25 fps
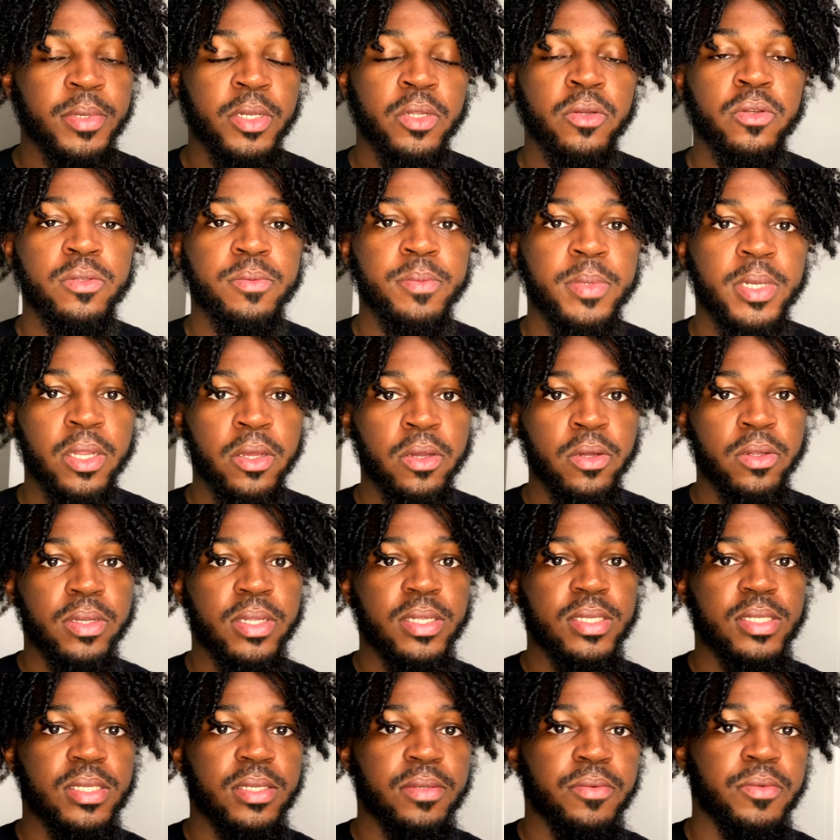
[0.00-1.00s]
those below.
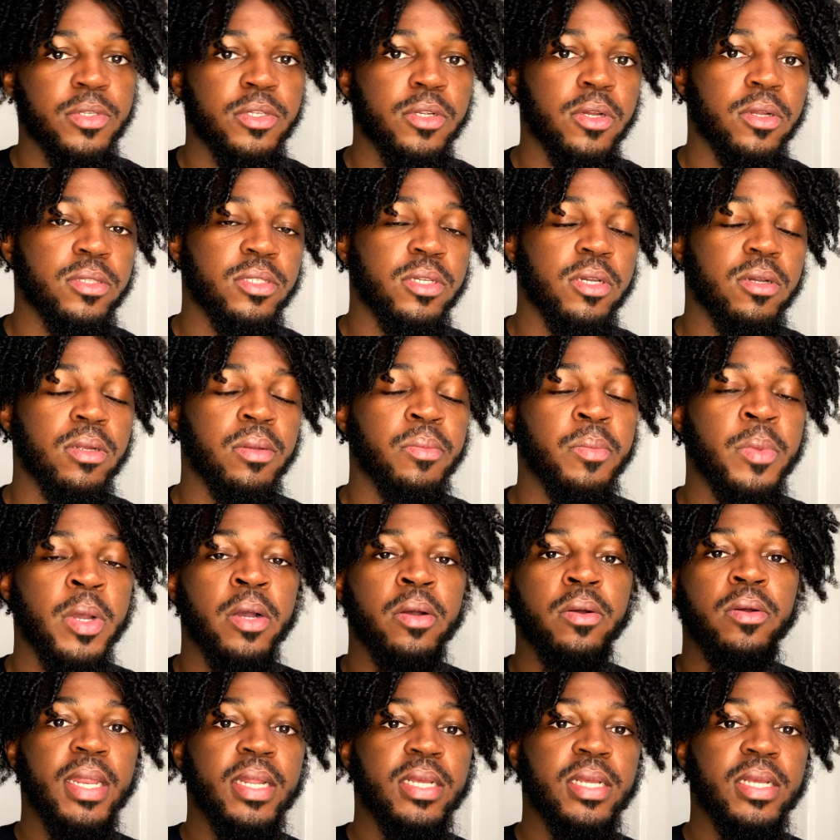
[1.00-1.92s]
Let's see what y'all talking about.